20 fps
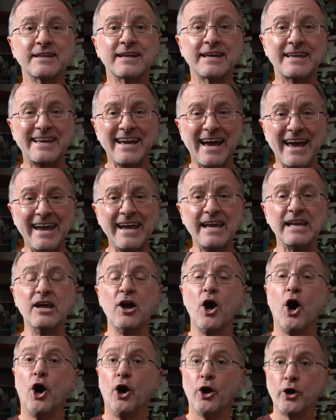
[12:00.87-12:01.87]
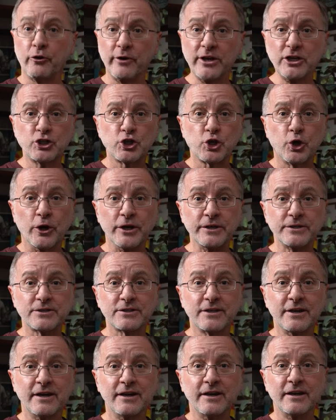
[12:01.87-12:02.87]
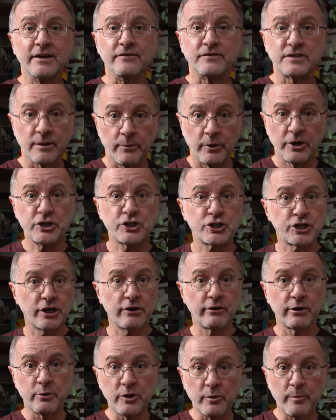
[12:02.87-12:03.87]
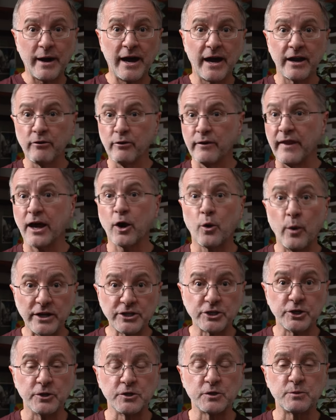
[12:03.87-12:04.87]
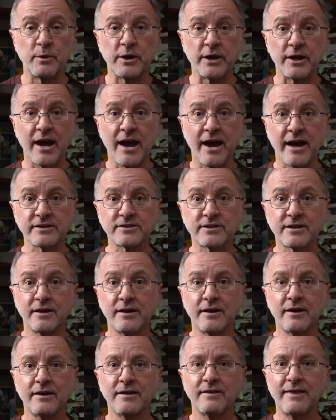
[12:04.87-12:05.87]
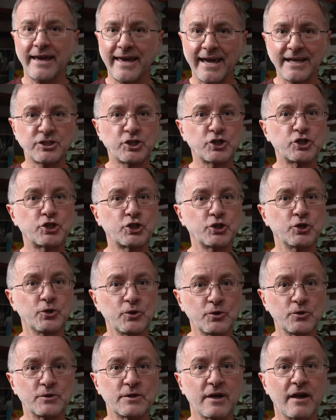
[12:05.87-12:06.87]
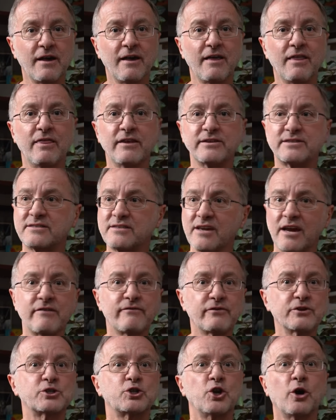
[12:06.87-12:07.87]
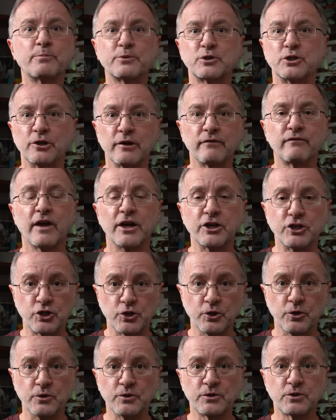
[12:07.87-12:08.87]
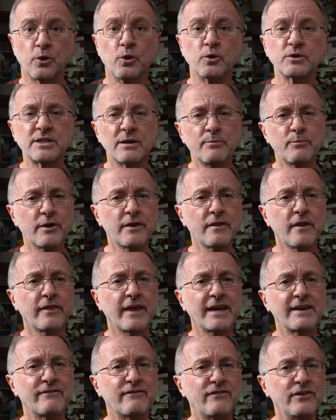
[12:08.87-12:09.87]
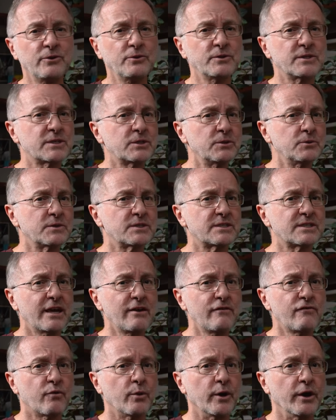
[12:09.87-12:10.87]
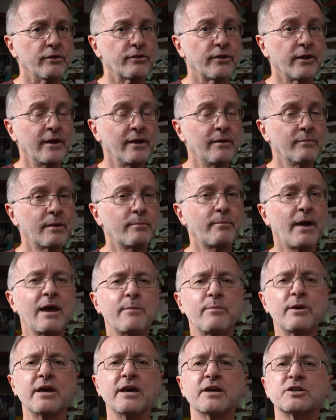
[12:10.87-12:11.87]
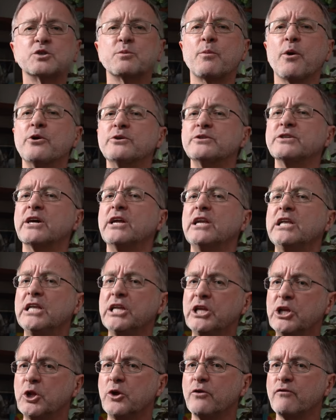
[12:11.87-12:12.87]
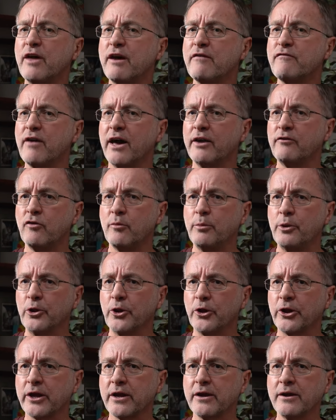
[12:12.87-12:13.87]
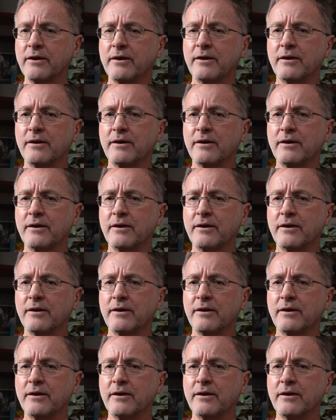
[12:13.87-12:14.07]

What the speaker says: And again, honoring choice, if someone is sharing with a partner and that question has been asked, they get to choose the safest option if they choose, or something that they feel still safe with, but maybe exposing a little of their vulnerability.